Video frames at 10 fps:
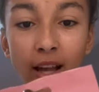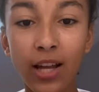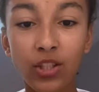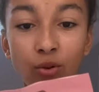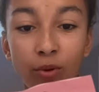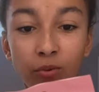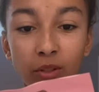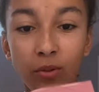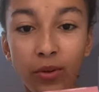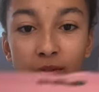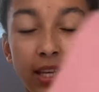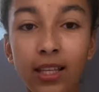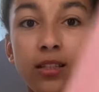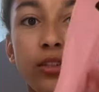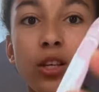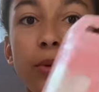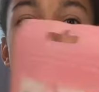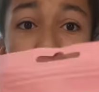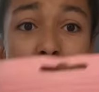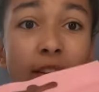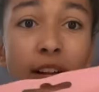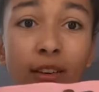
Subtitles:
I actually always wanted one of these because so many people have it.